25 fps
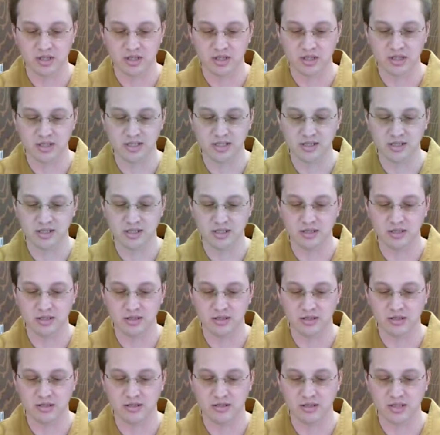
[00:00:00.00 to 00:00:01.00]
listen
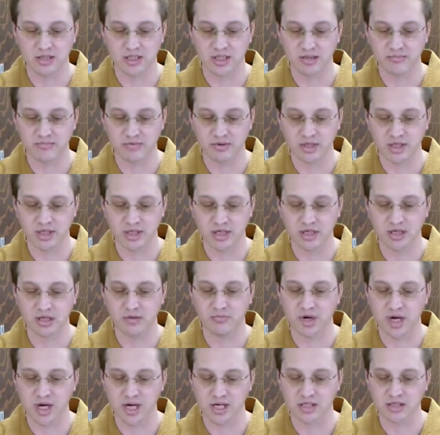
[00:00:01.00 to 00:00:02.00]
deeply and
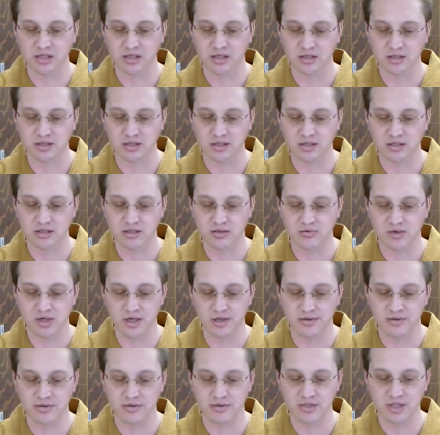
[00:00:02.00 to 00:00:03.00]
compassionately to
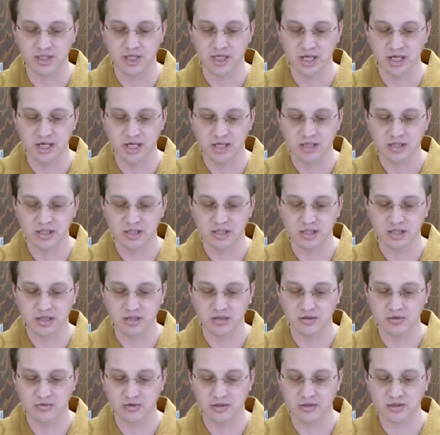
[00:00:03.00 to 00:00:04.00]
others,
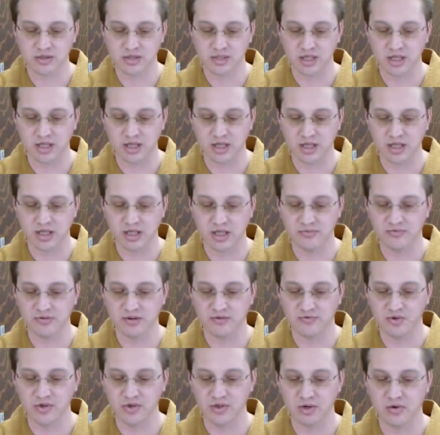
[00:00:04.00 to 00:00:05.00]
seeking to understand even
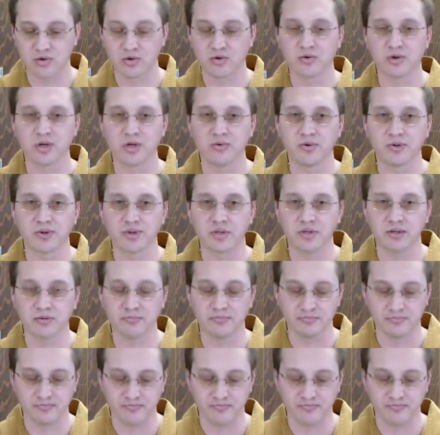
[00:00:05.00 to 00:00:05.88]
if you don't agree with them.